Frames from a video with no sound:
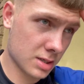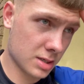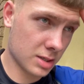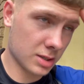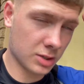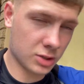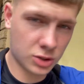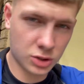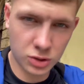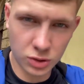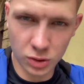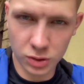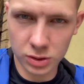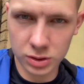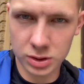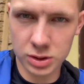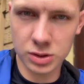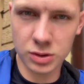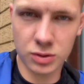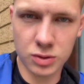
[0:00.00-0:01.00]
This is
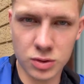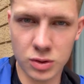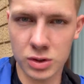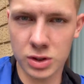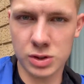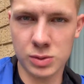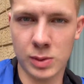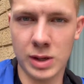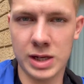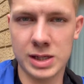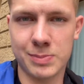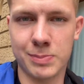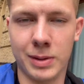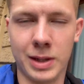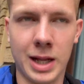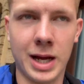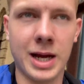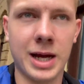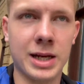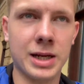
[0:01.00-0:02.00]
it's not gone as well as
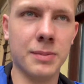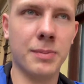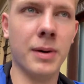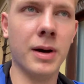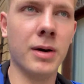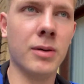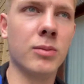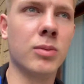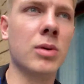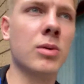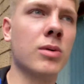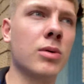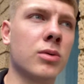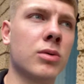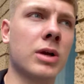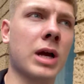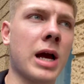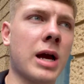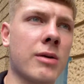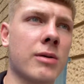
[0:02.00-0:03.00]
planned, but we will
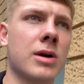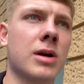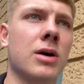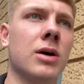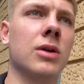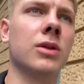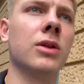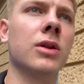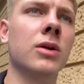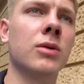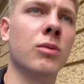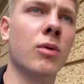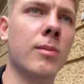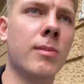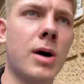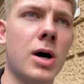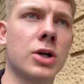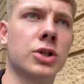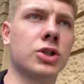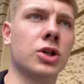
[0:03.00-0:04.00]
carry on, we'll
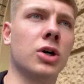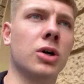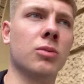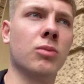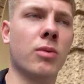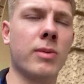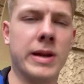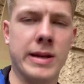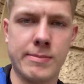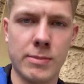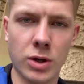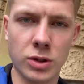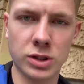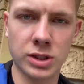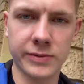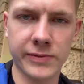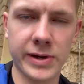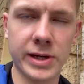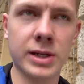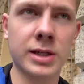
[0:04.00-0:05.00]
march on, we'll make the most
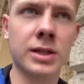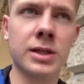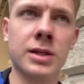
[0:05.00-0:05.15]
of it.